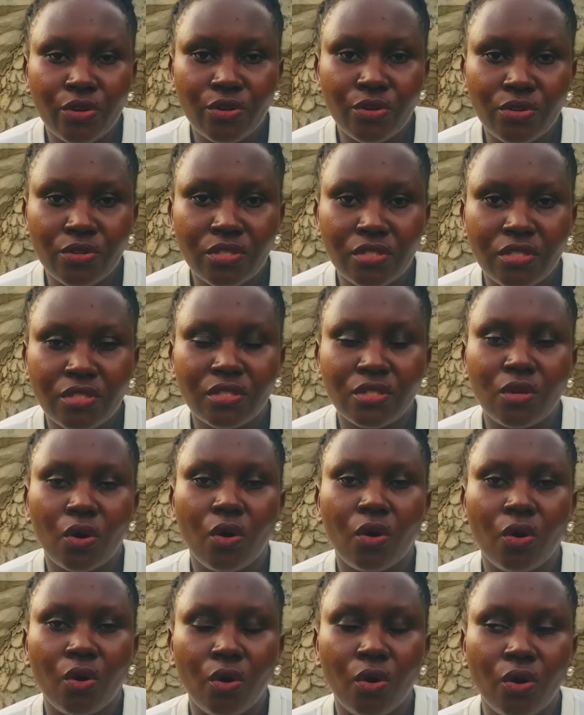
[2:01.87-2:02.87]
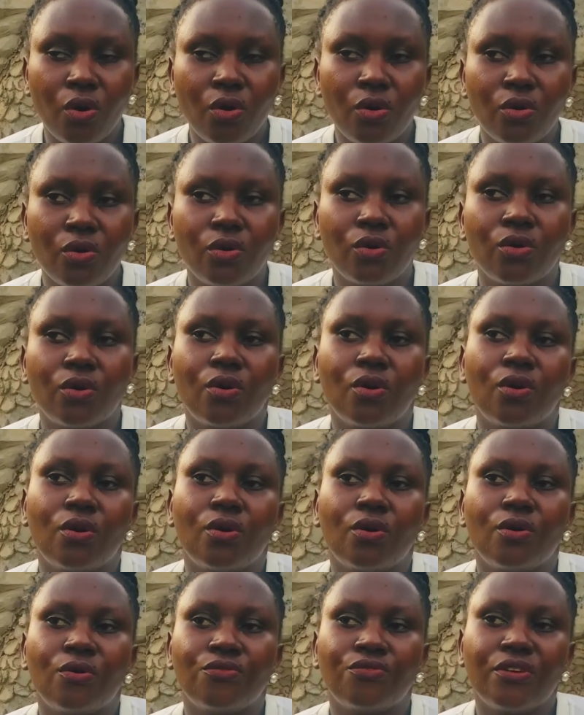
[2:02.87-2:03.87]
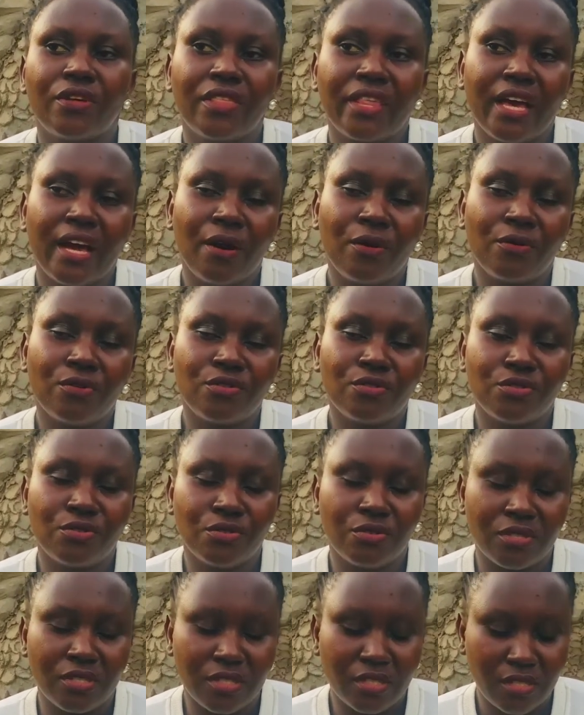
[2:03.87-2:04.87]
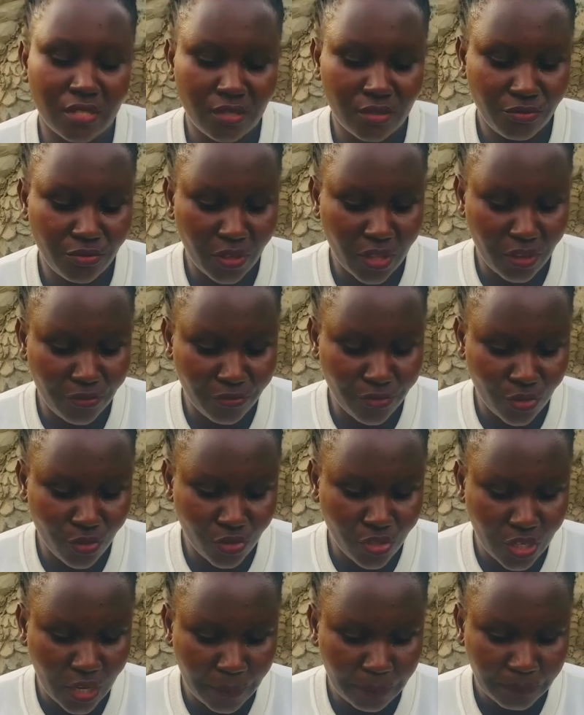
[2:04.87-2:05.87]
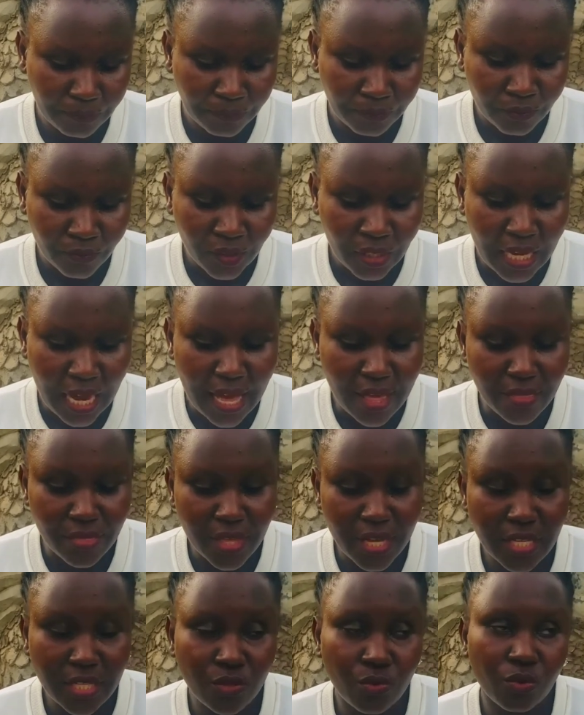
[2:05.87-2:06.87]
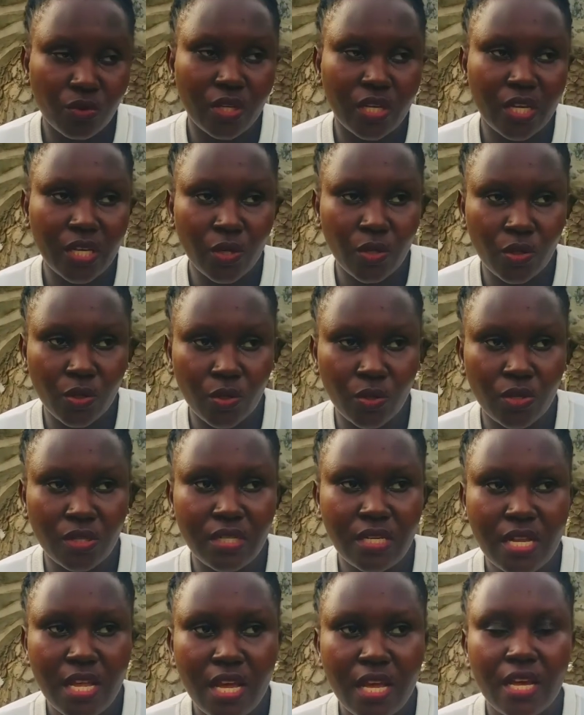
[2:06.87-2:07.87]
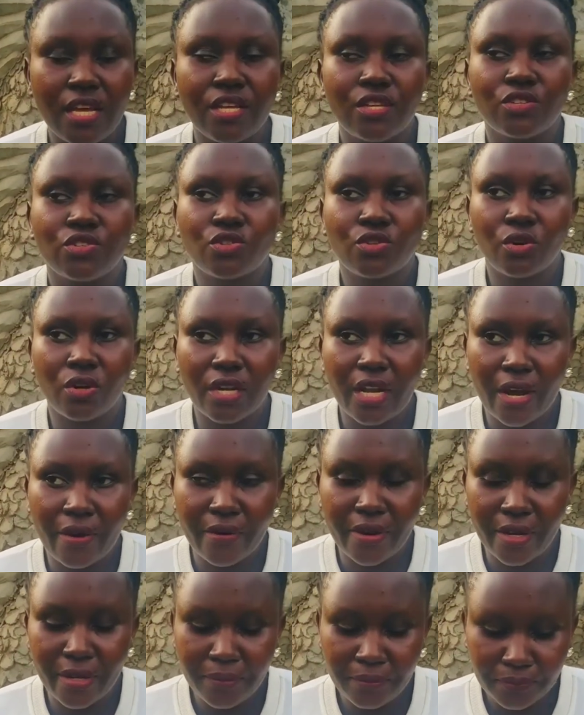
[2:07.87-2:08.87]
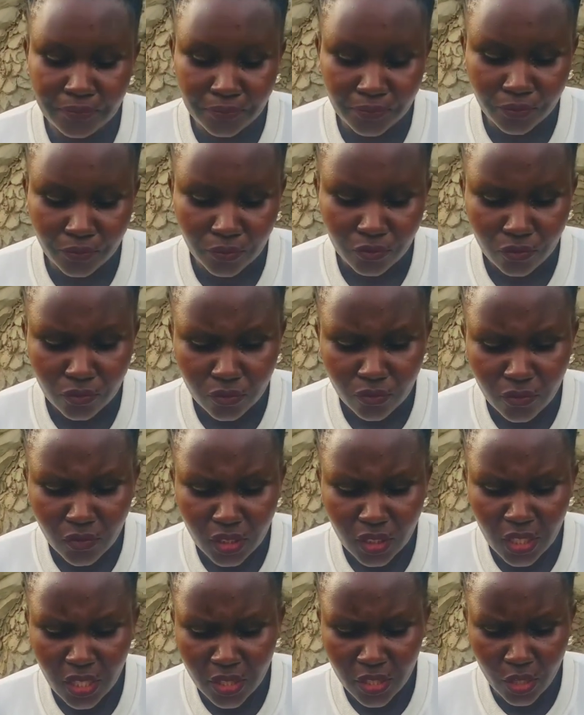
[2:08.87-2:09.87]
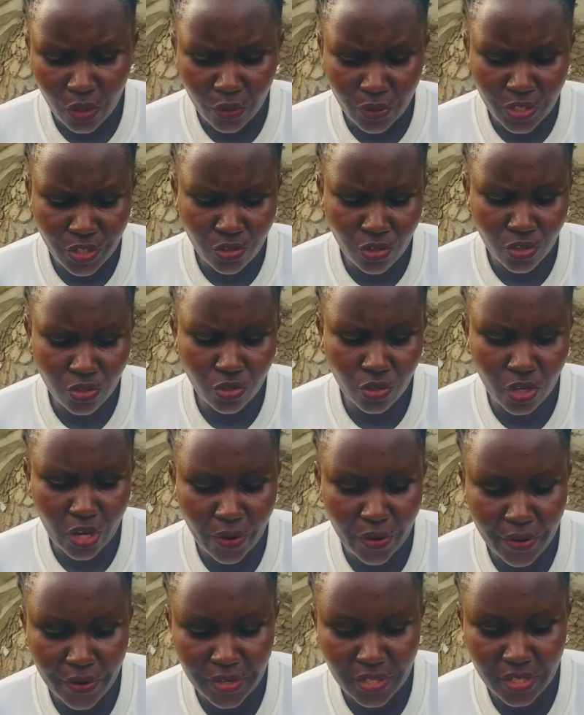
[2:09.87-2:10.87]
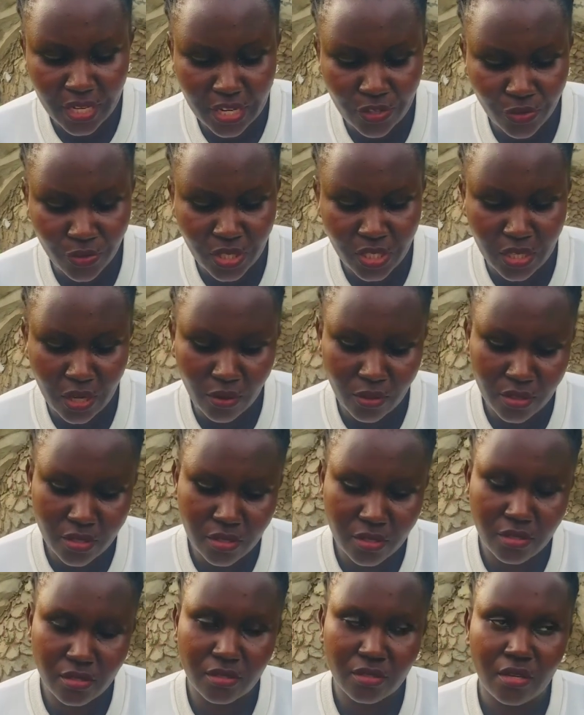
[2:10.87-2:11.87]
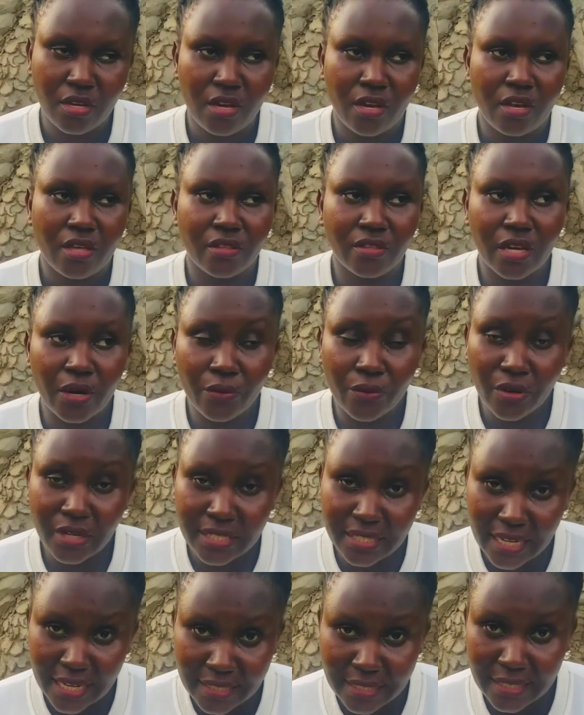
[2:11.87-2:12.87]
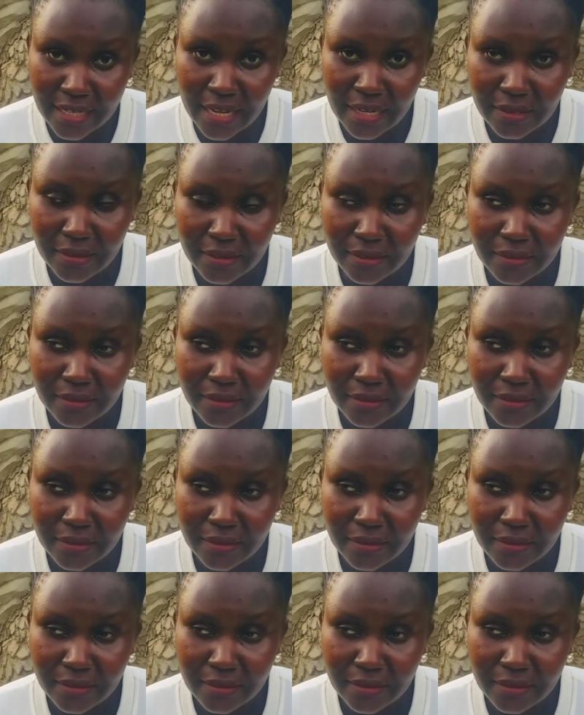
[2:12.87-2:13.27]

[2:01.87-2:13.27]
use, or for their own use for the future. And these will include scholarly, the original scholarly research results, their raw data.